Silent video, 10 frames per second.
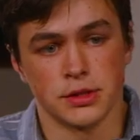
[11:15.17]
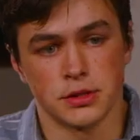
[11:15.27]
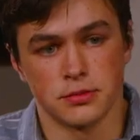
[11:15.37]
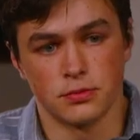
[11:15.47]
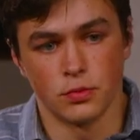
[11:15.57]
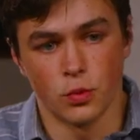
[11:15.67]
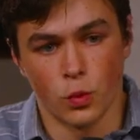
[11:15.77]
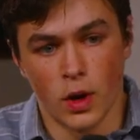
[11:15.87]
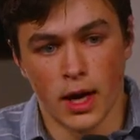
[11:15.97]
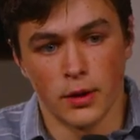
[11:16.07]
us
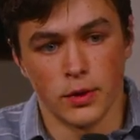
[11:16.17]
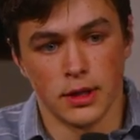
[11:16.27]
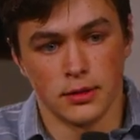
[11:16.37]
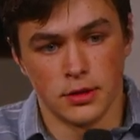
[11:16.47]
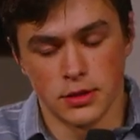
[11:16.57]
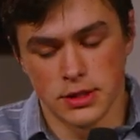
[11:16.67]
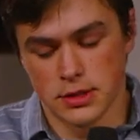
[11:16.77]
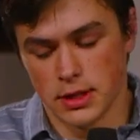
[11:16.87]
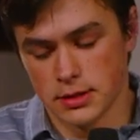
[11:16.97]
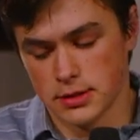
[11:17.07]
why we do these
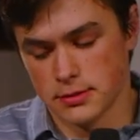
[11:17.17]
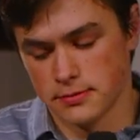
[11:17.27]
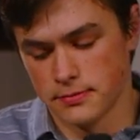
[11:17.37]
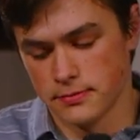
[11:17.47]
things.